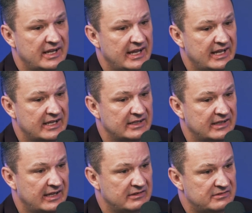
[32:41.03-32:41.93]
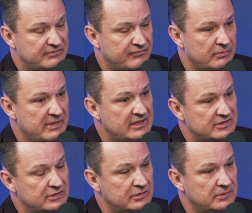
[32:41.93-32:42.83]
And for me
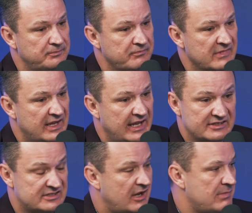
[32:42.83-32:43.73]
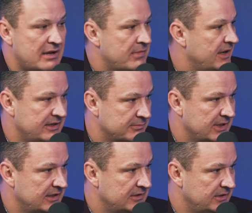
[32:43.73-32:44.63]
to, and it's not about money to
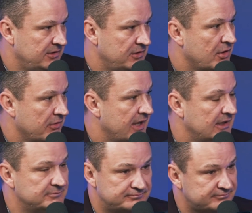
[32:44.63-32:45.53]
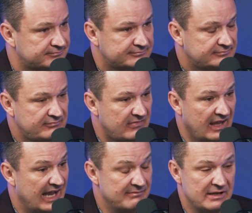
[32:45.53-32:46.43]
me, you know that. Mm-hmm.
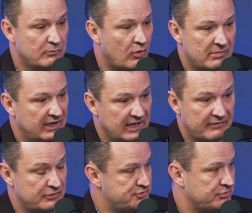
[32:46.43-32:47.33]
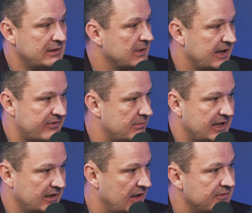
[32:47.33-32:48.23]
I've made more money than I ever dreamed I'd ever
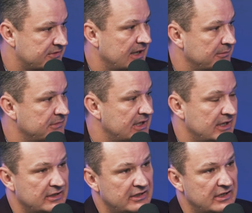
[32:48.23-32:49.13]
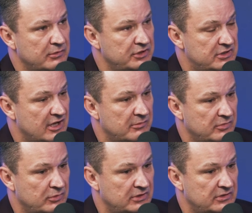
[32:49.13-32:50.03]
make in a lifetime.
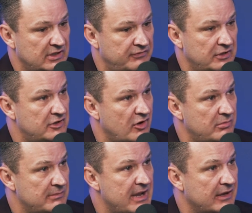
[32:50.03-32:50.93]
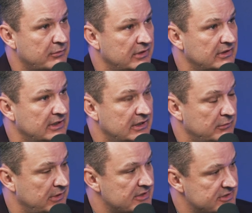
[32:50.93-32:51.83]
If you'd have told me back when
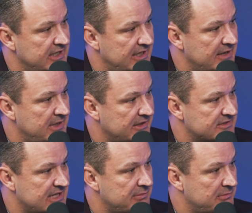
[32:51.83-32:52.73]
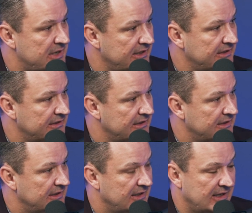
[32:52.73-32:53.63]
I was a kid I'd make this type of money,
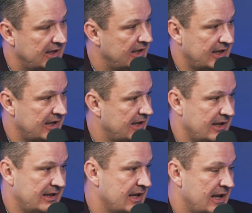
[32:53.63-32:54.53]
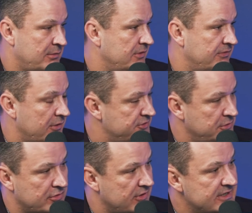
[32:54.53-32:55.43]
I would have thought you
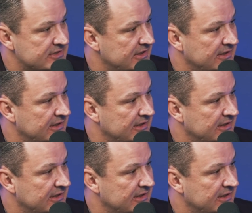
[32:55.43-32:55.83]
were crazy.